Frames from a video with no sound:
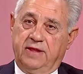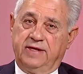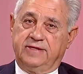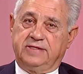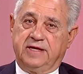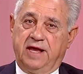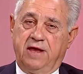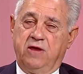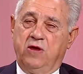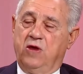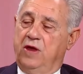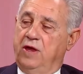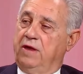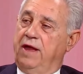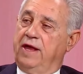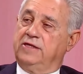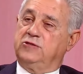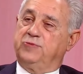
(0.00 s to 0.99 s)
let's say,
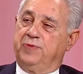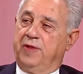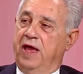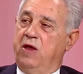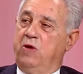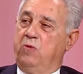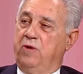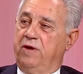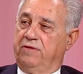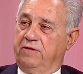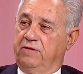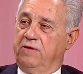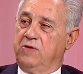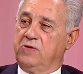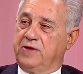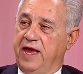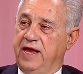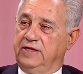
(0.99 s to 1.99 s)
explain where the
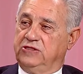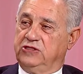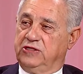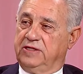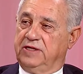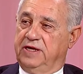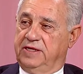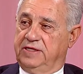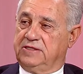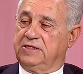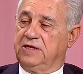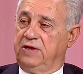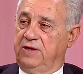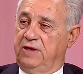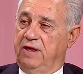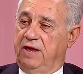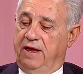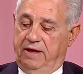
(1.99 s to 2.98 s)
location is,
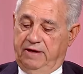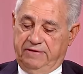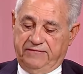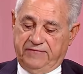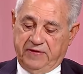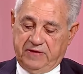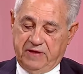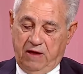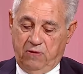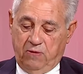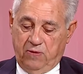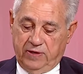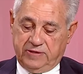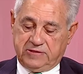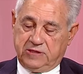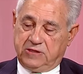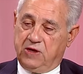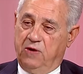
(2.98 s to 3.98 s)
and if adult
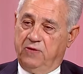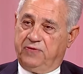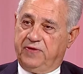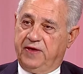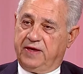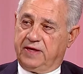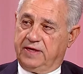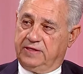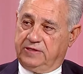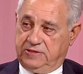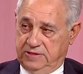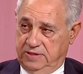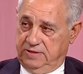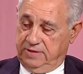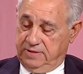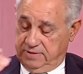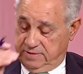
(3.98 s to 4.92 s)
wants to go, tickets.